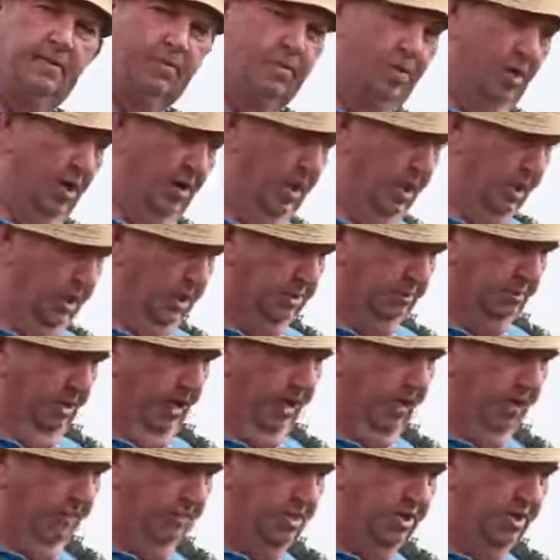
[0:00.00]
But I only
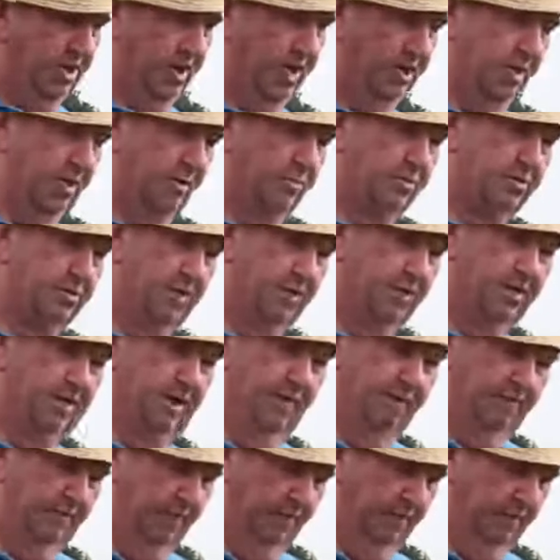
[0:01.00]
sprayed them yesterday now, so they're
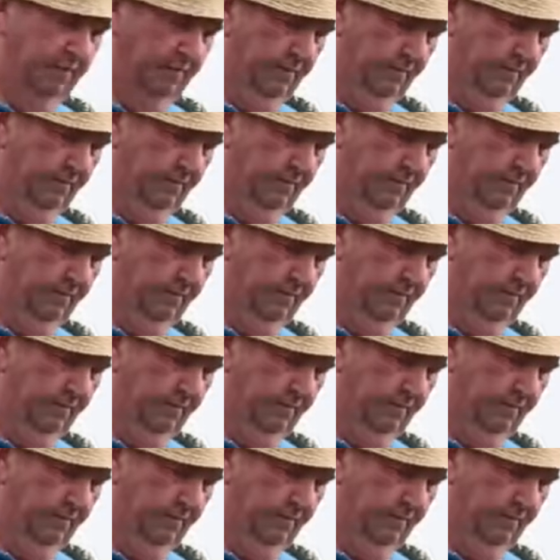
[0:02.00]
safe enough.